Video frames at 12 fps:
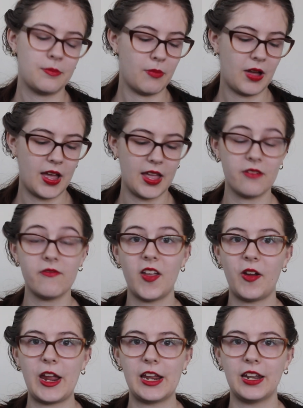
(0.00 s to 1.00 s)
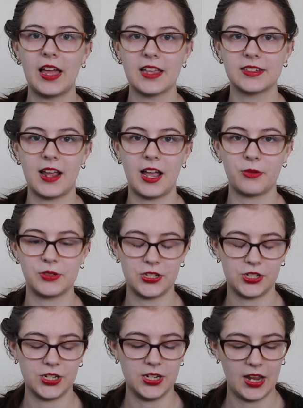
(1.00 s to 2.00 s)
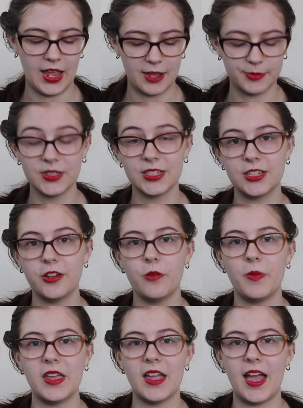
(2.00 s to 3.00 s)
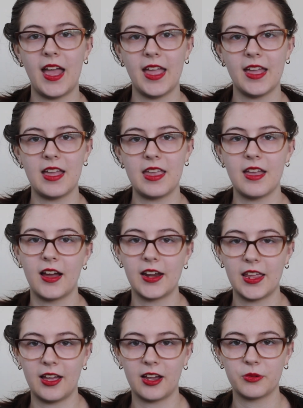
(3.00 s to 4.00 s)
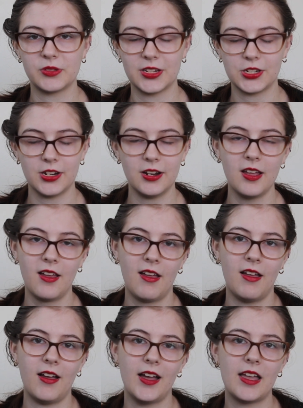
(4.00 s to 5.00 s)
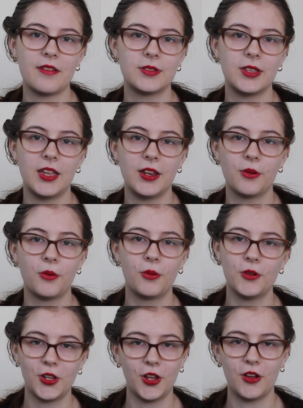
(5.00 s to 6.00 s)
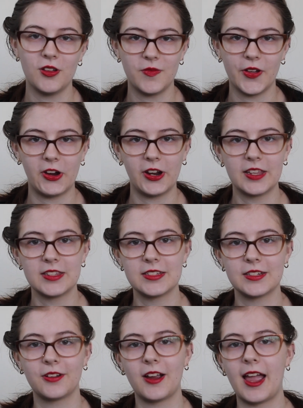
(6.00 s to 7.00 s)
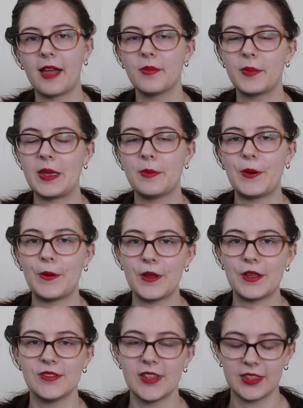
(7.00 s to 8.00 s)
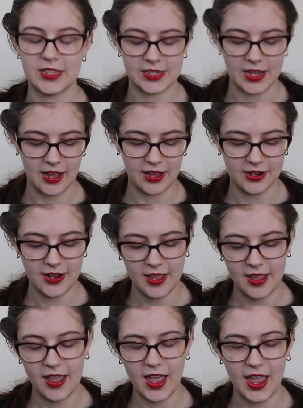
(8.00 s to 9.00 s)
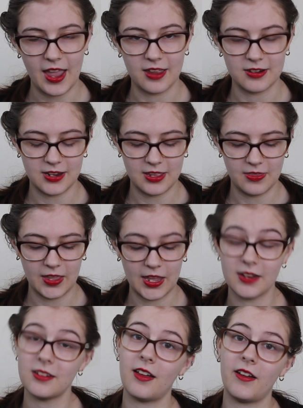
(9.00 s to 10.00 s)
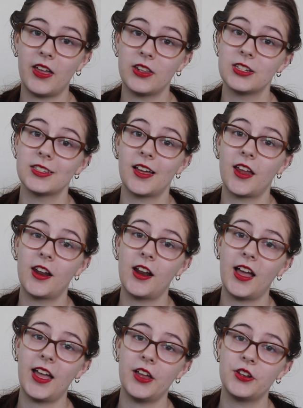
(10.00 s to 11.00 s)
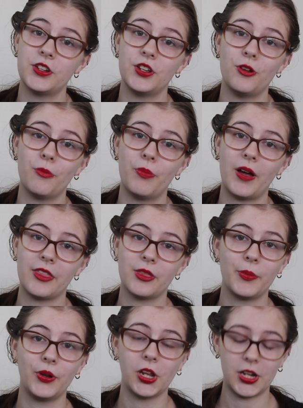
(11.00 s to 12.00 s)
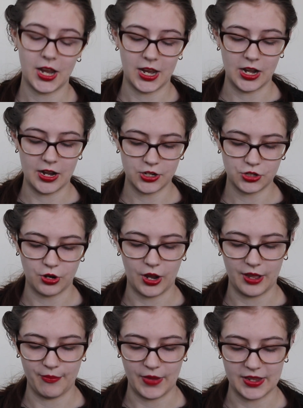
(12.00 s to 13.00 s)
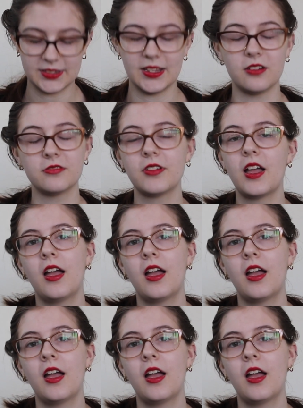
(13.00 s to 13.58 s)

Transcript: My very last acquisition happens to be a yarny acquisition. I have seen all over Instagram people using this yarn, and in the end I decided I had to bite the bullet and try it myself.